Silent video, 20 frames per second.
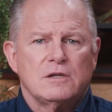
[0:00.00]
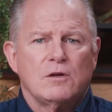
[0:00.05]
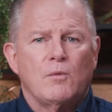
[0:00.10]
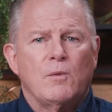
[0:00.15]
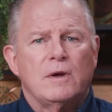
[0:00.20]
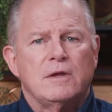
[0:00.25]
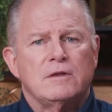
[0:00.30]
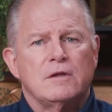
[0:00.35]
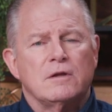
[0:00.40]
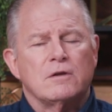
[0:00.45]
and the
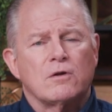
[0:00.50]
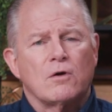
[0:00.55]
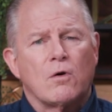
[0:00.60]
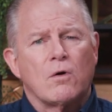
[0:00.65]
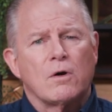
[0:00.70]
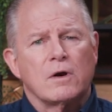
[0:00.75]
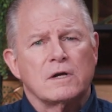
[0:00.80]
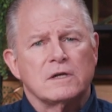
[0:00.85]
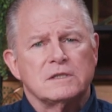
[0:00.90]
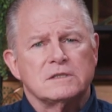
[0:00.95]
way that the
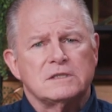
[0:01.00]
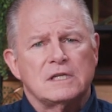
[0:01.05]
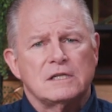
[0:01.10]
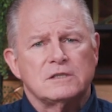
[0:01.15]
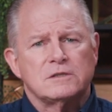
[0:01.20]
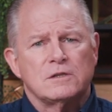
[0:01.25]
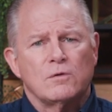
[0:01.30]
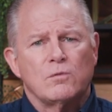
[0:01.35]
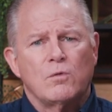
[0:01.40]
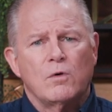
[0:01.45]

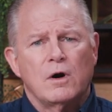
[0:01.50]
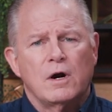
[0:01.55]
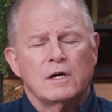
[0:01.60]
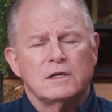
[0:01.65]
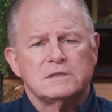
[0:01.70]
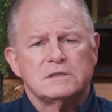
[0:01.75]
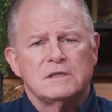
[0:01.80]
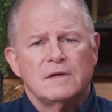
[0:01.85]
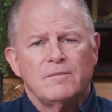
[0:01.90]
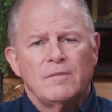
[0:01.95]
organization
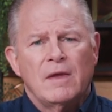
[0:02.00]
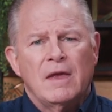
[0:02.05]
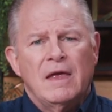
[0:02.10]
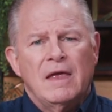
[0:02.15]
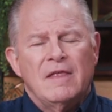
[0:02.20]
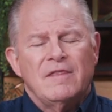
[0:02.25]
works.